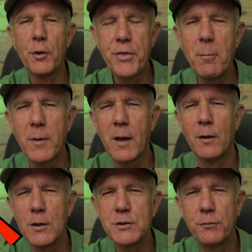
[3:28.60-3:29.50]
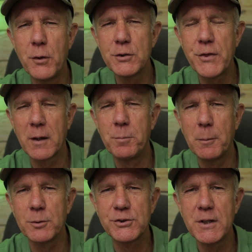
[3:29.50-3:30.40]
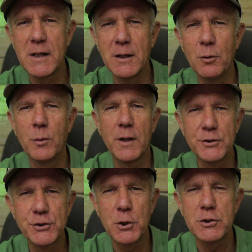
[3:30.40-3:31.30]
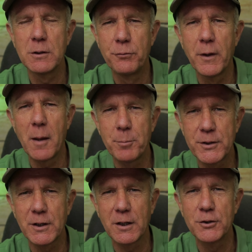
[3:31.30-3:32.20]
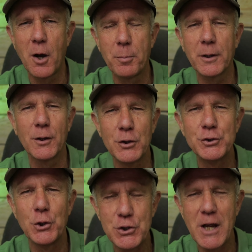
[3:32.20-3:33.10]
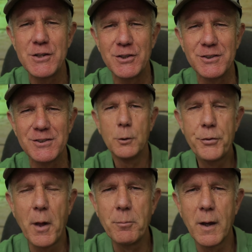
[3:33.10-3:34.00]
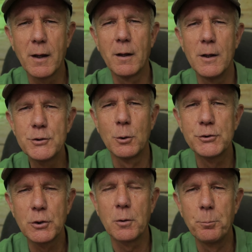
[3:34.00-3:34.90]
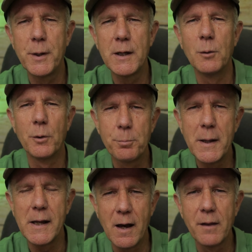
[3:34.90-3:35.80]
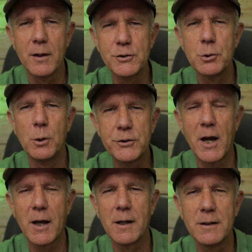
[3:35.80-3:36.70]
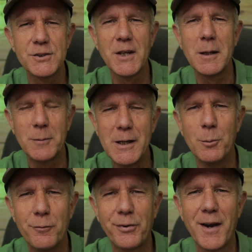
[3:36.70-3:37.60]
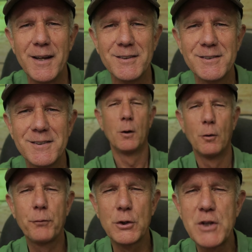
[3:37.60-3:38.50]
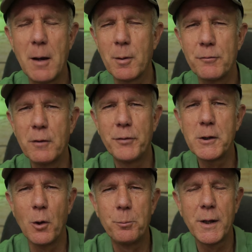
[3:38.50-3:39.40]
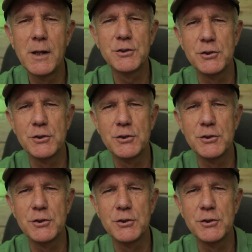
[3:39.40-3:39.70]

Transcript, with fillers: Your thumbnail is the first thing people see when they're searching for that particular topic in the search engines. Your thumbnail is also competing with many others who are targeting the same keyword phrase. For example, if your video appears